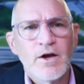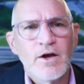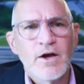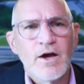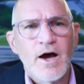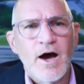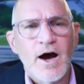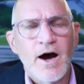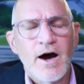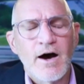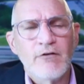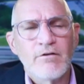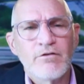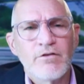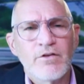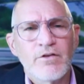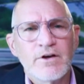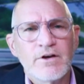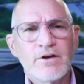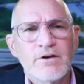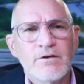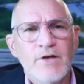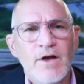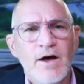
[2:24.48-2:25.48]
of
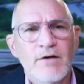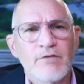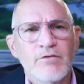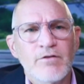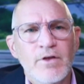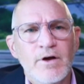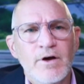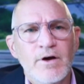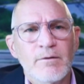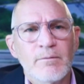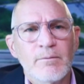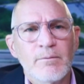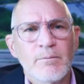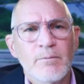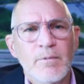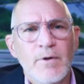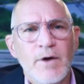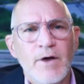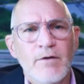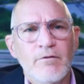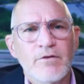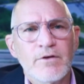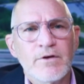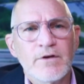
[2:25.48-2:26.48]
the of the
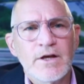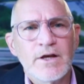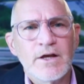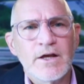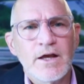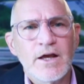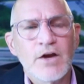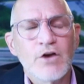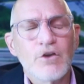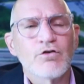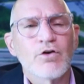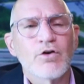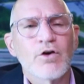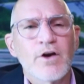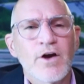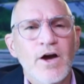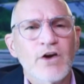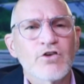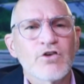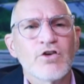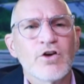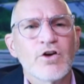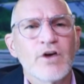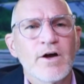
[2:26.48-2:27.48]
of the
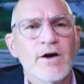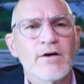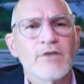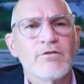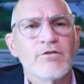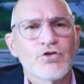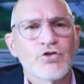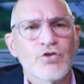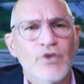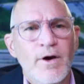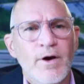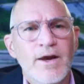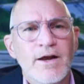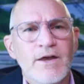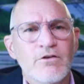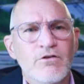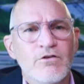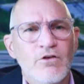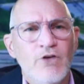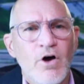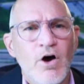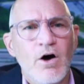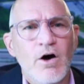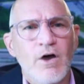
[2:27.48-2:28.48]
introduction of
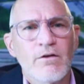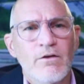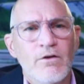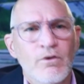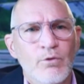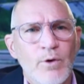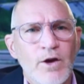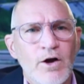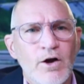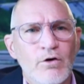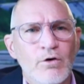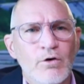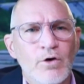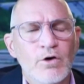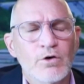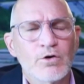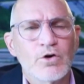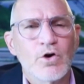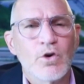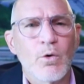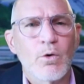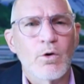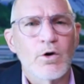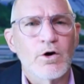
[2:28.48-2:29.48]
trains on the railroad
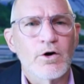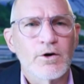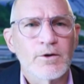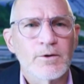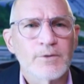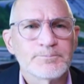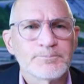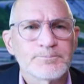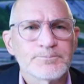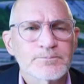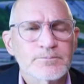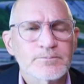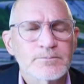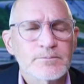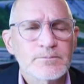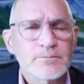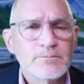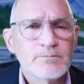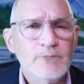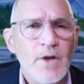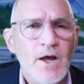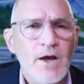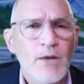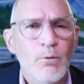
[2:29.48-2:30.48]
corridor.
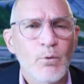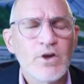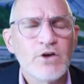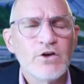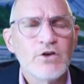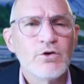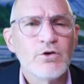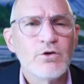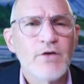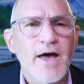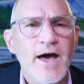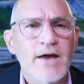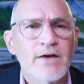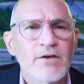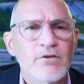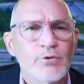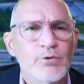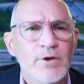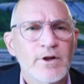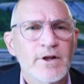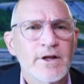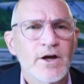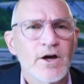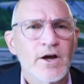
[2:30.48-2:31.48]
Mm-hmm. And we do that
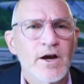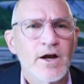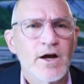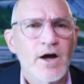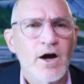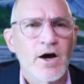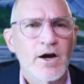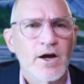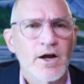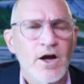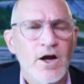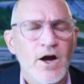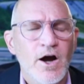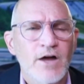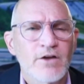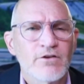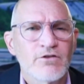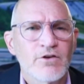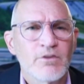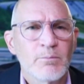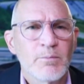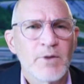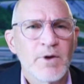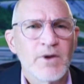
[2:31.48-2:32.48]
really on a, on a
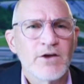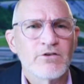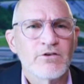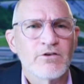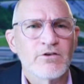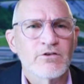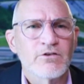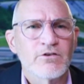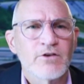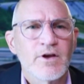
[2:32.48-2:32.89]
constant basis.